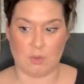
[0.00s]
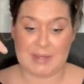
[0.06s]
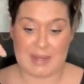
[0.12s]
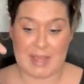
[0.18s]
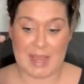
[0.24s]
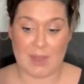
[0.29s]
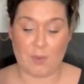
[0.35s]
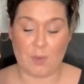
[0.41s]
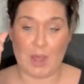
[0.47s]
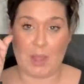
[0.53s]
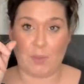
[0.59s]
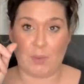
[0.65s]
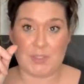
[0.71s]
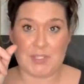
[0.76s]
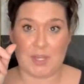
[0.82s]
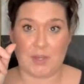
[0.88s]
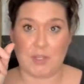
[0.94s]
Now, I will
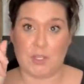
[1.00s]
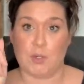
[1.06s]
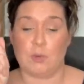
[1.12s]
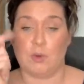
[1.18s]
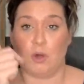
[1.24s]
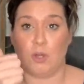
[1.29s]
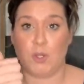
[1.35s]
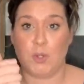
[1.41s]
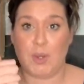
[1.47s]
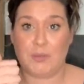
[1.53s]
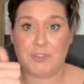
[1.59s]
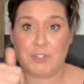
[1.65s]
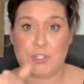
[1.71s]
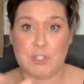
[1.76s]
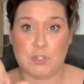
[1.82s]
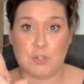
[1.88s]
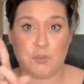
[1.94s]
tell you, all you have to
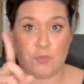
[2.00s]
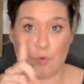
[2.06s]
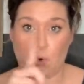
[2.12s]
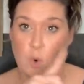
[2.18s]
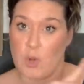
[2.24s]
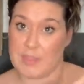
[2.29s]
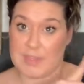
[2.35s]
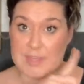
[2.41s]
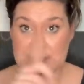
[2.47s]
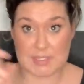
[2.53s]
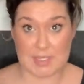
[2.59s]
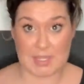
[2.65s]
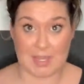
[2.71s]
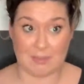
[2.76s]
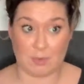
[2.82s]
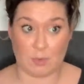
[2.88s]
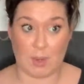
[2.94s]
do for this
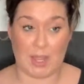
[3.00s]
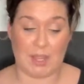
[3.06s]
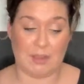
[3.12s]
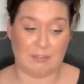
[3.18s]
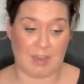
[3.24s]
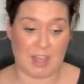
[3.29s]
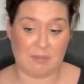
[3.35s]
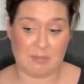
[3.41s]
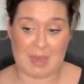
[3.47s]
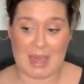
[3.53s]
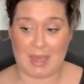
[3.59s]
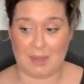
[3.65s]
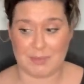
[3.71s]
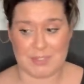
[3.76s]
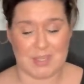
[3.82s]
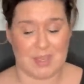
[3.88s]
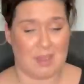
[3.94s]
giveaway, five
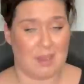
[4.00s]
pounds,